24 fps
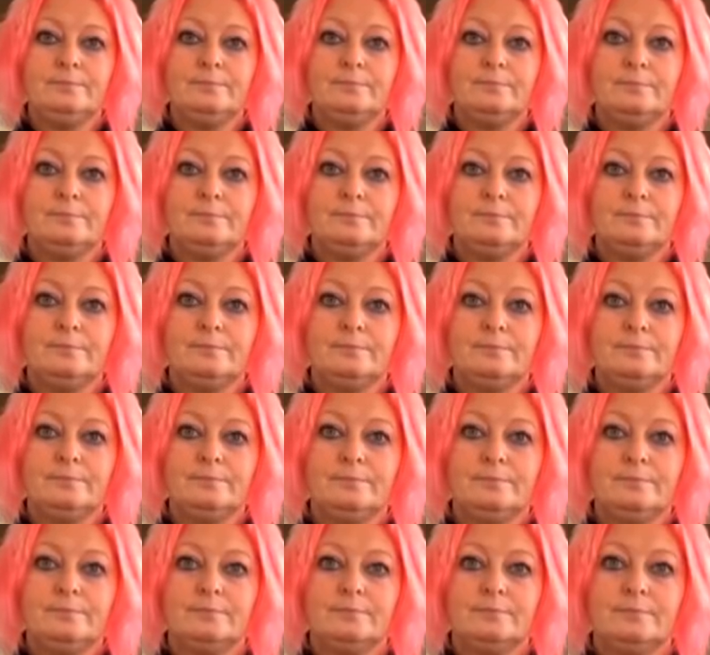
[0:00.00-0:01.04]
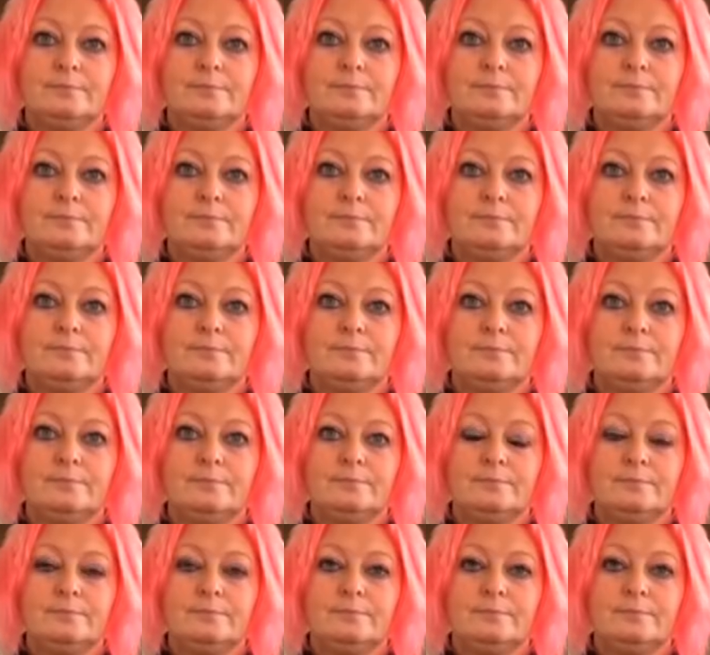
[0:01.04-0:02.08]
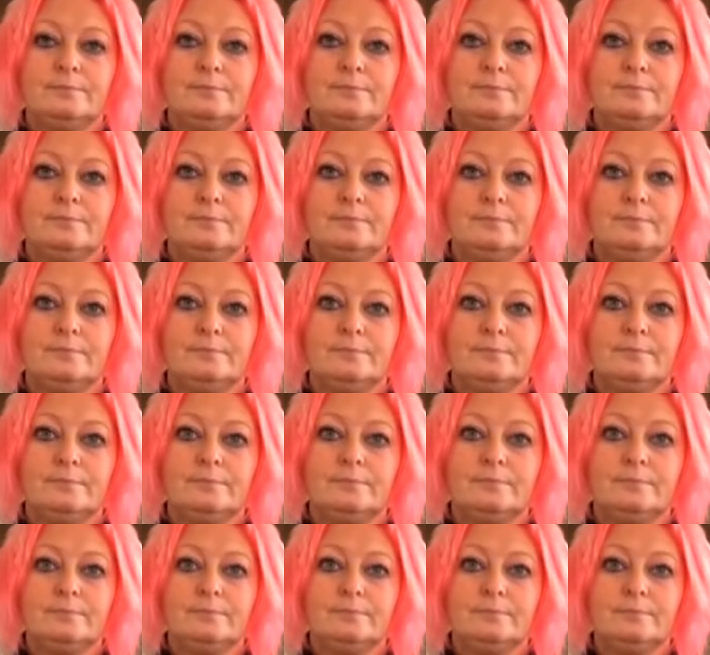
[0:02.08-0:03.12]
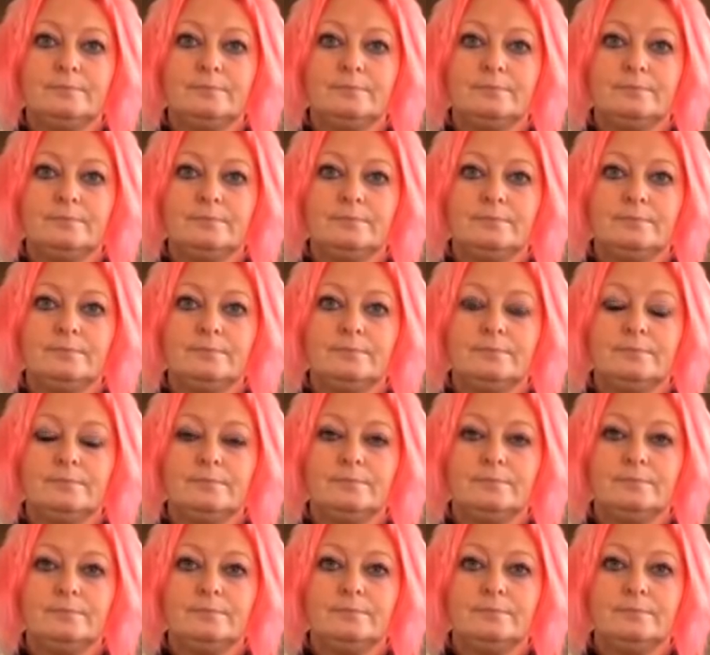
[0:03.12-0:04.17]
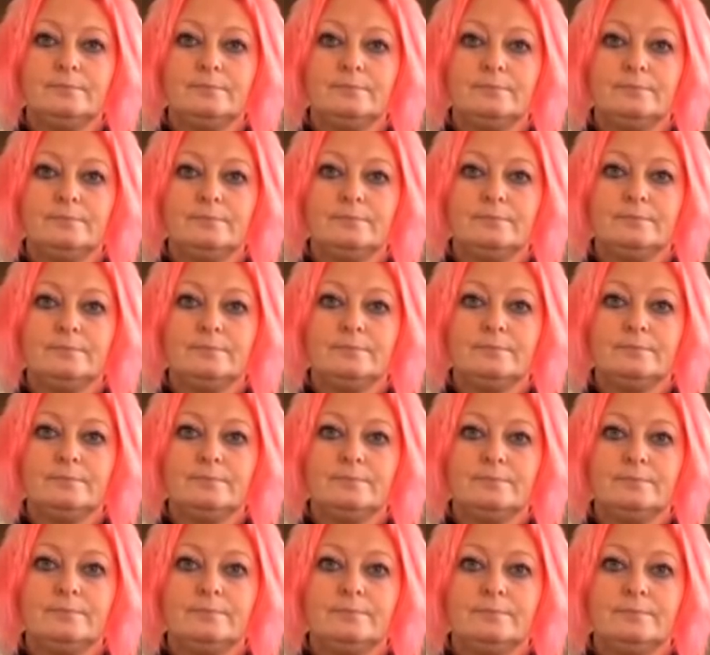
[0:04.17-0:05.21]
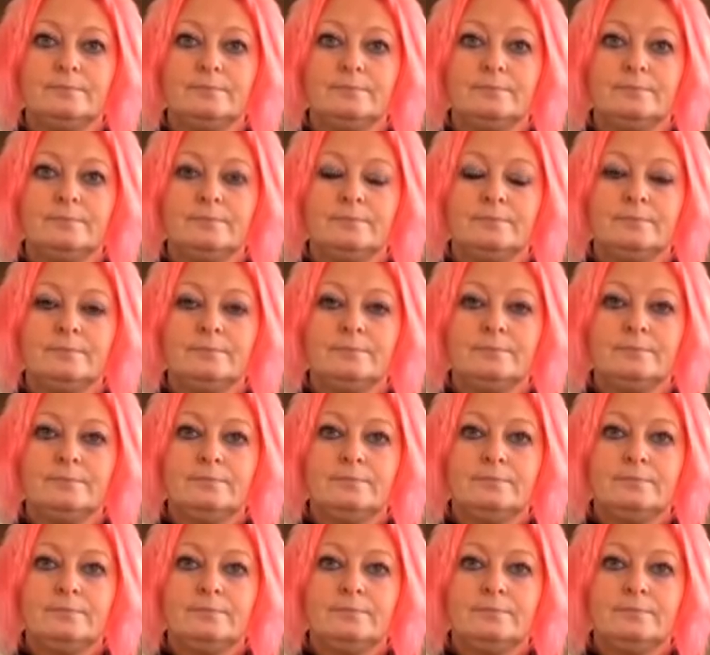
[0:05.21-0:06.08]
The person shown says nothing.